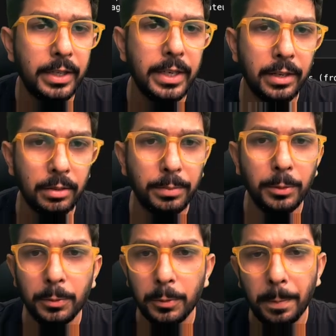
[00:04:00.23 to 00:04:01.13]
help
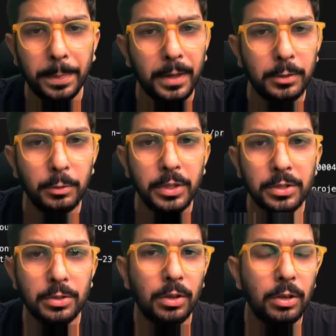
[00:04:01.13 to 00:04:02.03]
you to
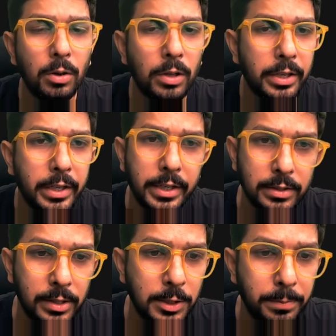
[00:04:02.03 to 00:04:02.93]
install all the data
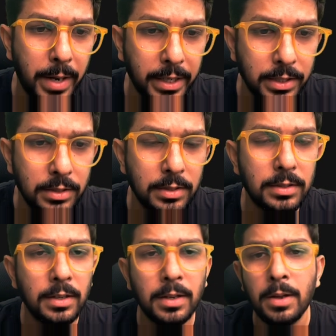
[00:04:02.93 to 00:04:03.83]
science packages
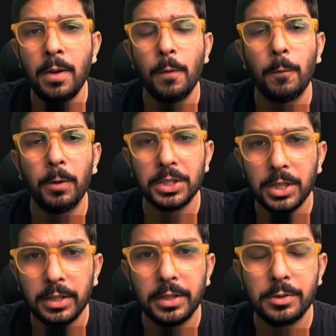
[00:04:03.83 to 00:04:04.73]
which are
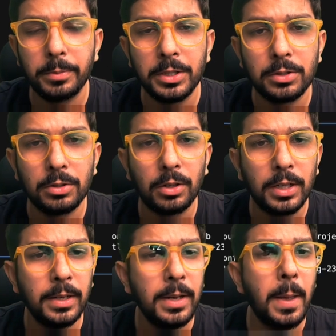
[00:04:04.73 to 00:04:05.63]
there to be installed,
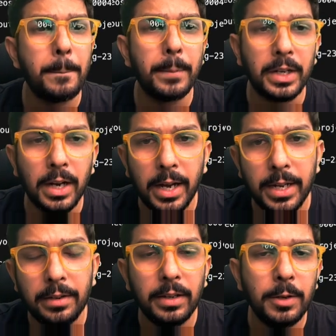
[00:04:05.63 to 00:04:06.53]
but I
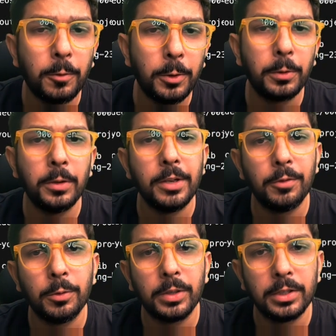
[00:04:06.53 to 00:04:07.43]
really want to leave you
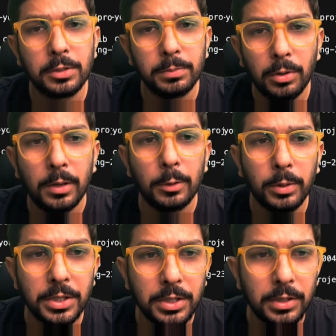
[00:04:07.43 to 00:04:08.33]
with a small
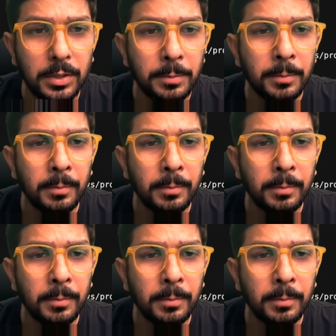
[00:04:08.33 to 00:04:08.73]
question.